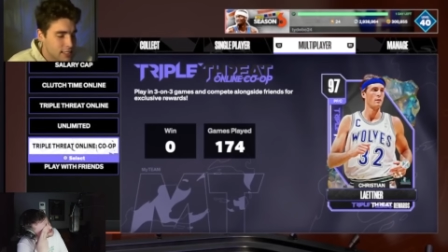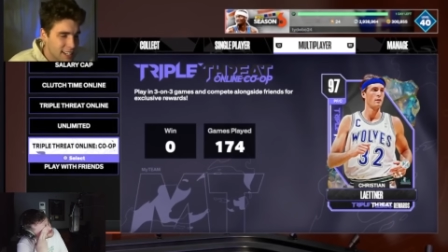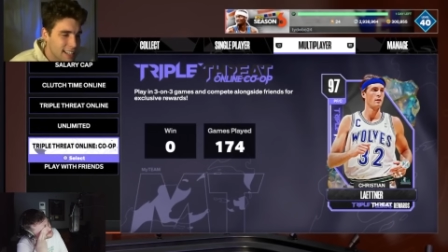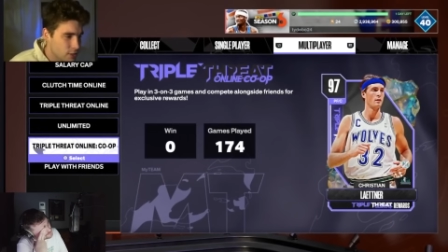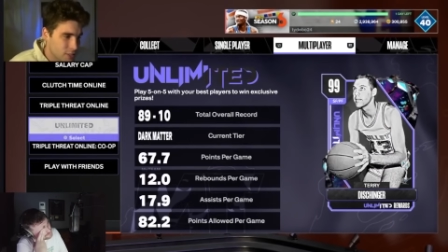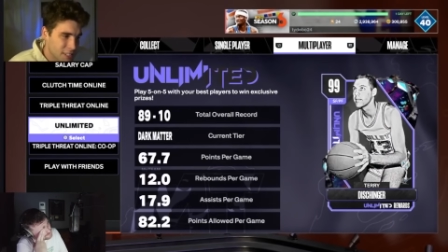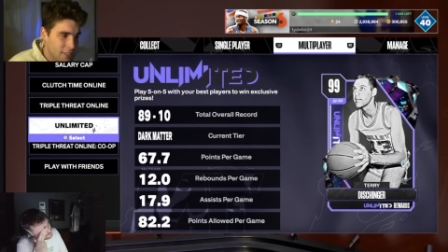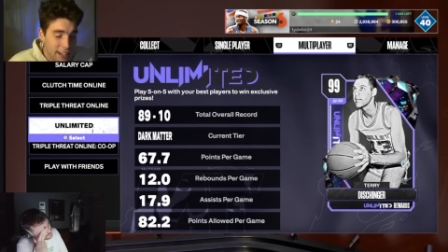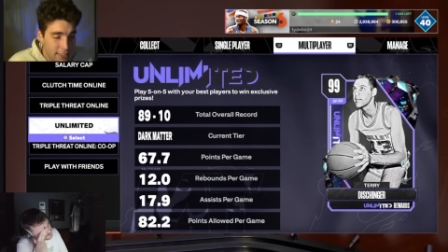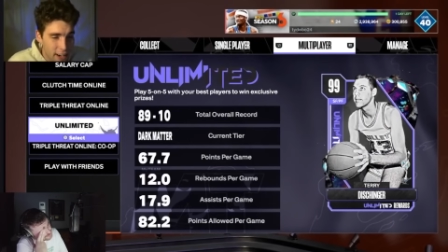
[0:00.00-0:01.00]
trending towards that
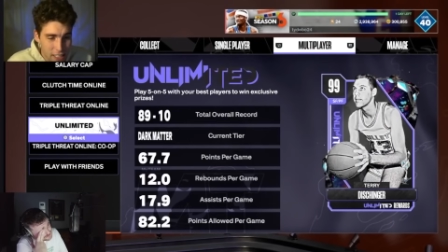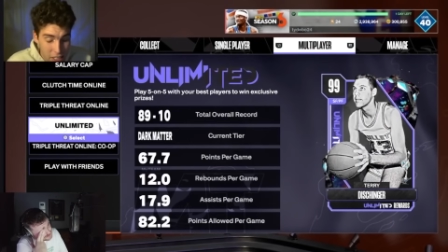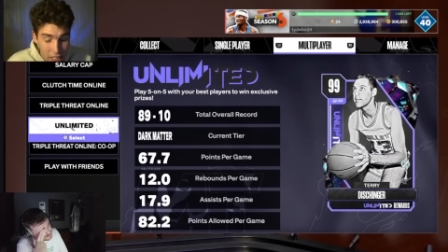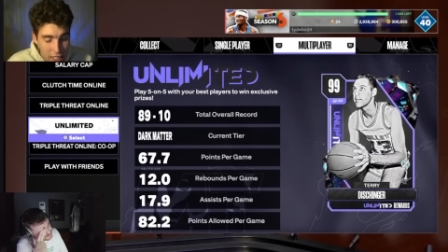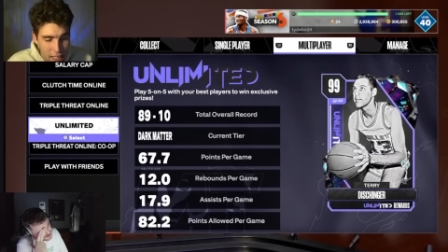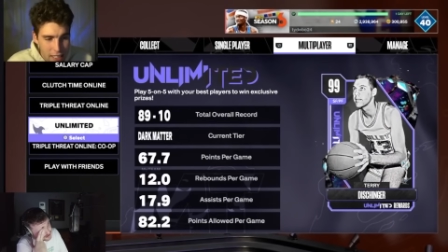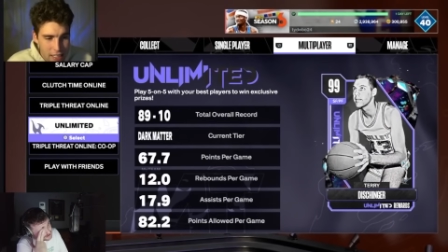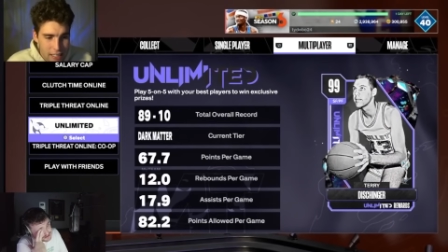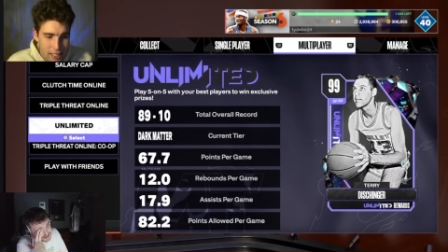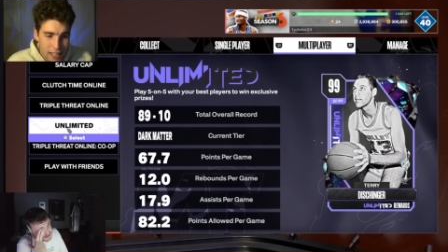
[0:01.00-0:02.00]
right direction. It's not going
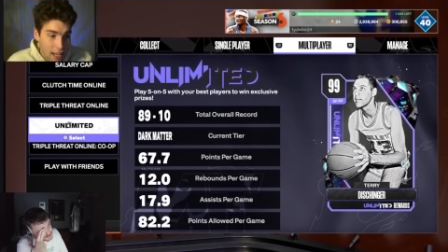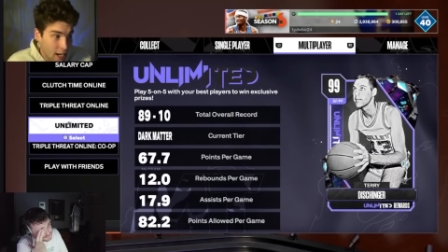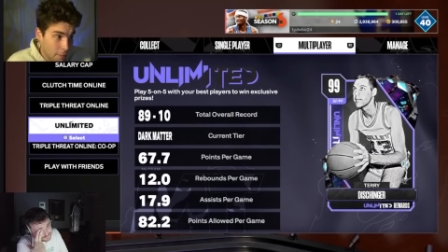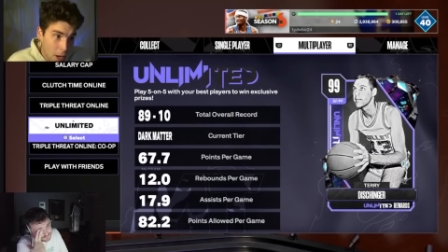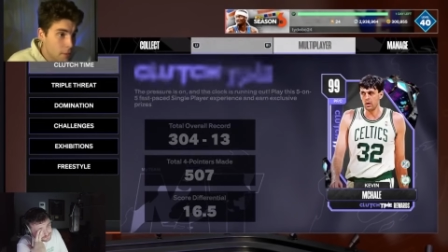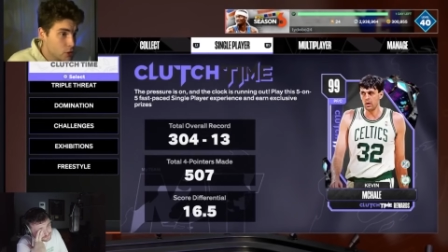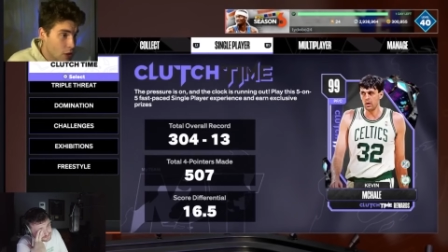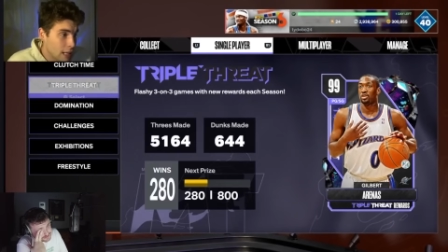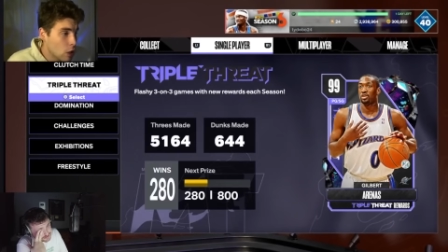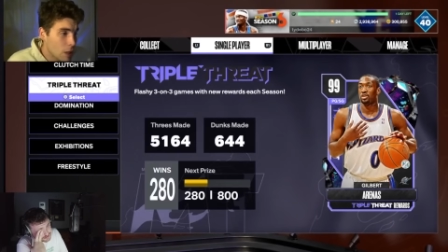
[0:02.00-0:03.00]
to change. And I promise you,
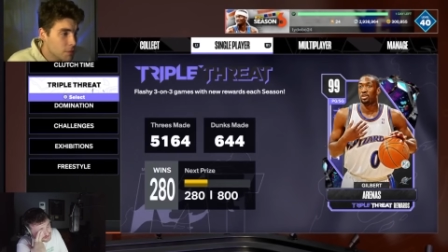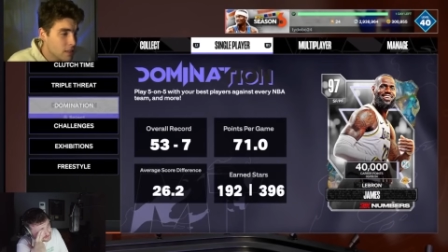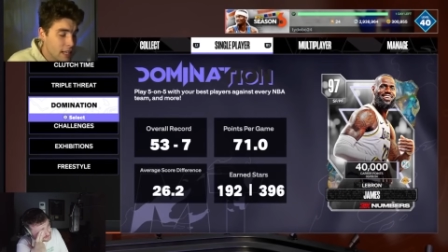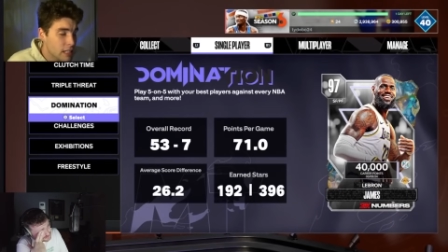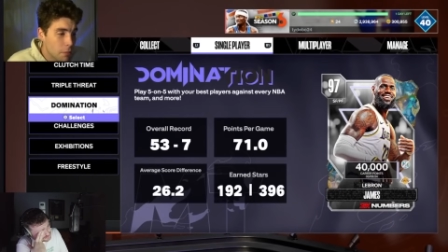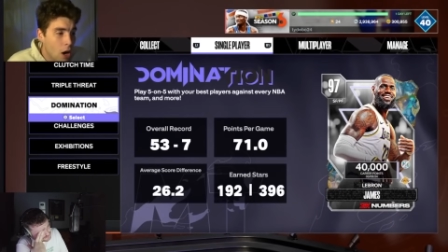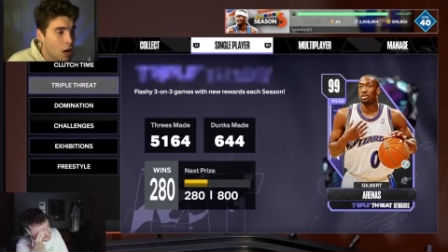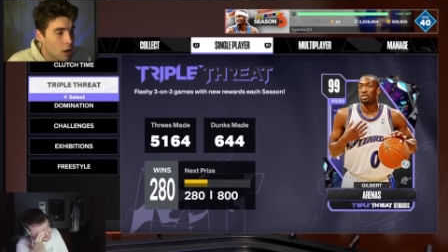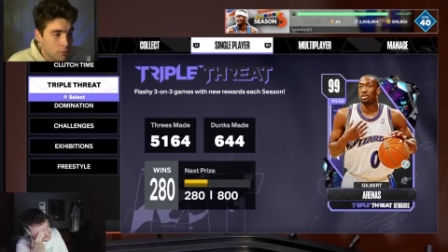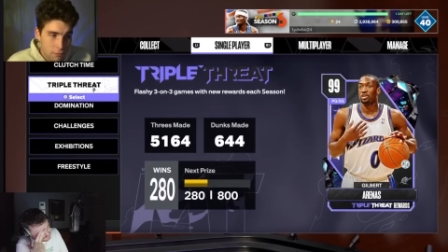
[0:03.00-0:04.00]
I load up the thing tomorrow.